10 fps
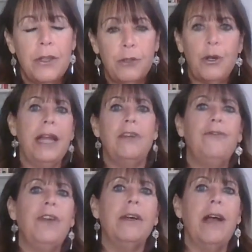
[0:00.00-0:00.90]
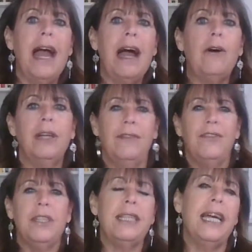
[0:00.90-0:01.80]
They're trying to figure out
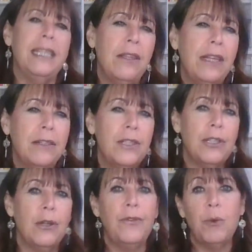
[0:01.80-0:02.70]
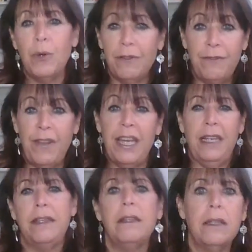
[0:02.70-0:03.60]
if the size of their sofa will fit
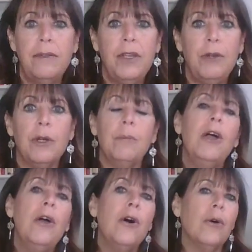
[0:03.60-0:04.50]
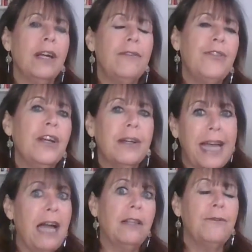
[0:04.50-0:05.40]
in the living room, or if their
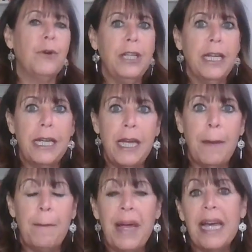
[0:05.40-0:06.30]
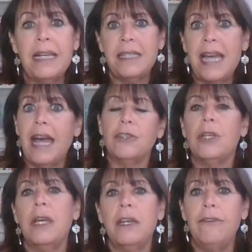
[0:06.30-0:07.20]
California king bed is
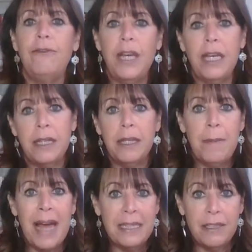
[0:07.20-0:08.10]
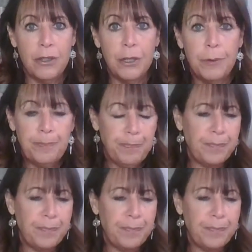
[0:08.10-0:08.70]
actually going to fit in the master.